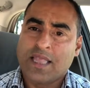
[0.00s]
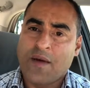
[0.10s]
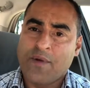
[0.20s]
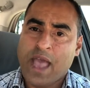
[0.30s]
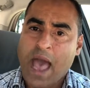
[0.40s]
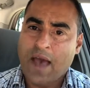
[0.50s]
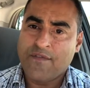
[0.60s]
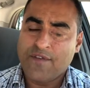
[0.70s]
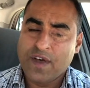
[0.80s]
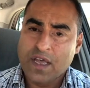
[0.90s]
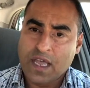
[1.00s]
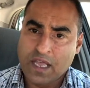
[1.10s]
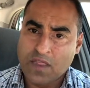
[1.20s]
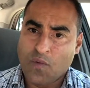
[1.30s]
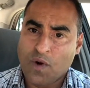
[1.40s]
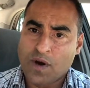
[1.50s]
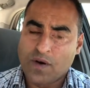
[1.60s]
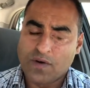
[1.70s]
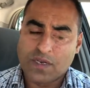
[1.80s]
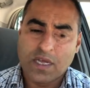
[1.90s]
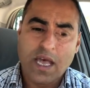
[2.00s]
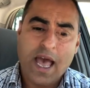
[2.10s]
that we have in the world.